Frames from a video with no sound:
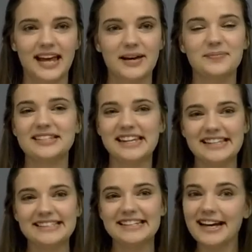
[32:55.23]
Monty
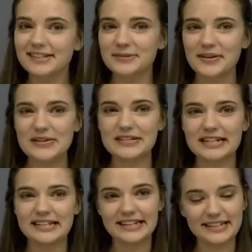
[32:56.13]
has not swallowed
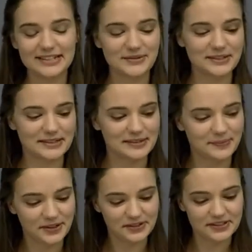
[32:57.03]
anything she wasn't
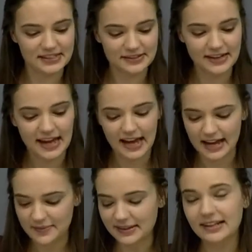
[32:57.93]
supposed to.
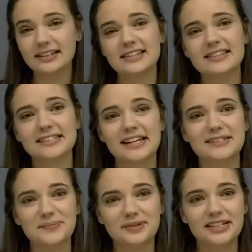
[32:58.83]
Luckily, these guys
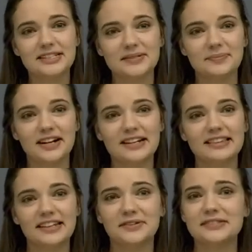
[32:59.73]
are pretty smart.
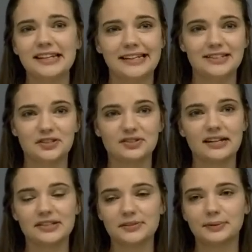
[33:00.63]
They don't tend to try
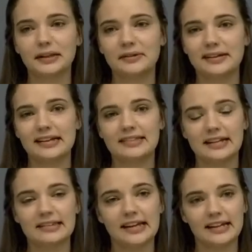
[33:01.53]
to swallow
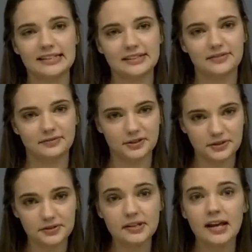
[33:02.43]
anything that isn't
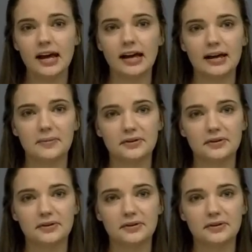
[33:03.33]
food. And of